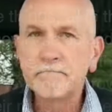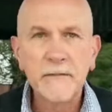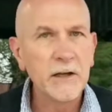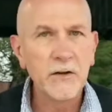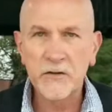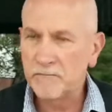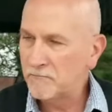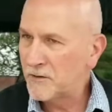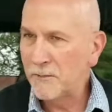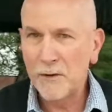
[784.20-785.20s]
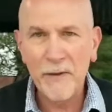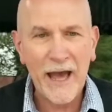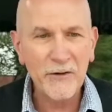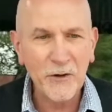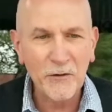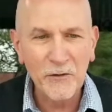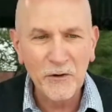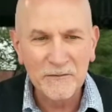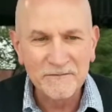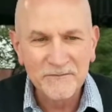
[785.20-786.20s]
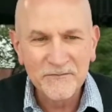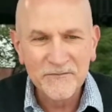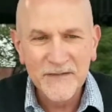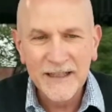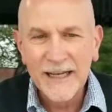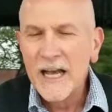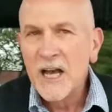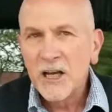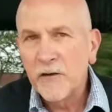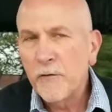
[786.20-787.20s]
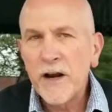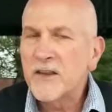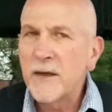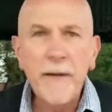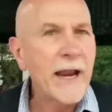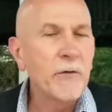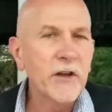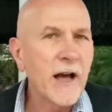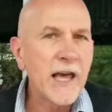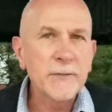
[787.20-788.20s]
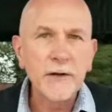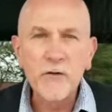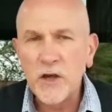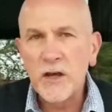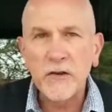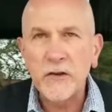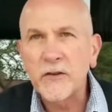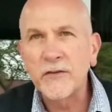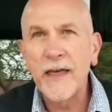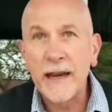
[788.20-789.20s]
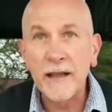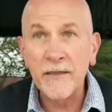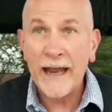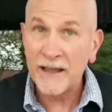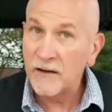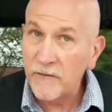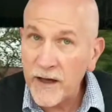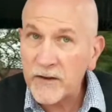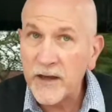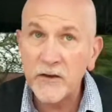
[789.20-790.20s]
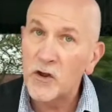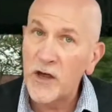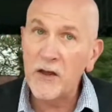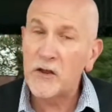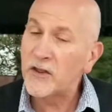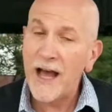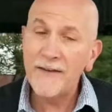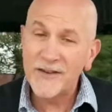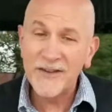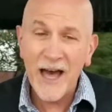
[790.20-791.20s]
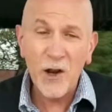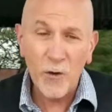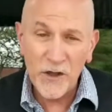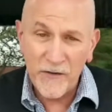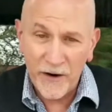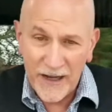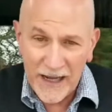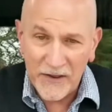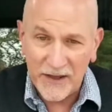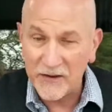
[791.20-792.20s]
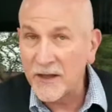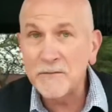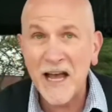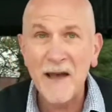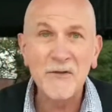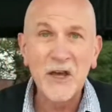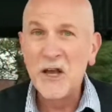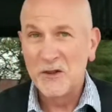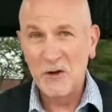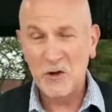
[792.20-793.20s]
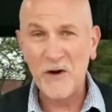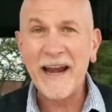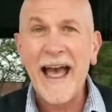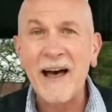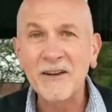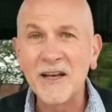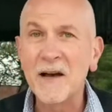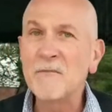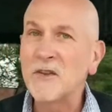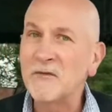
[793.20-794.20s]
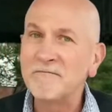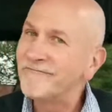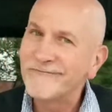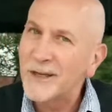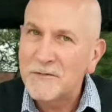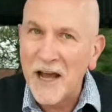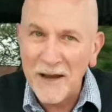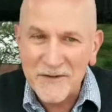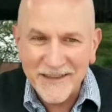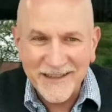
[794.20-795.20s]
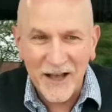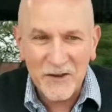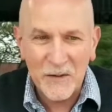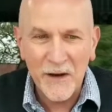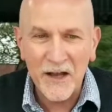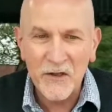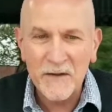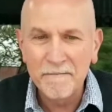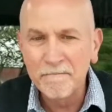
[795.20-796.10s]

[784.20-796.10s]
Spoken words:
He just simply passed on through. Confronting somebody with the gospel of Jesus that convicts us and changes lives is not always very easy. Sometimes there's great outcomes and sometimes not so much.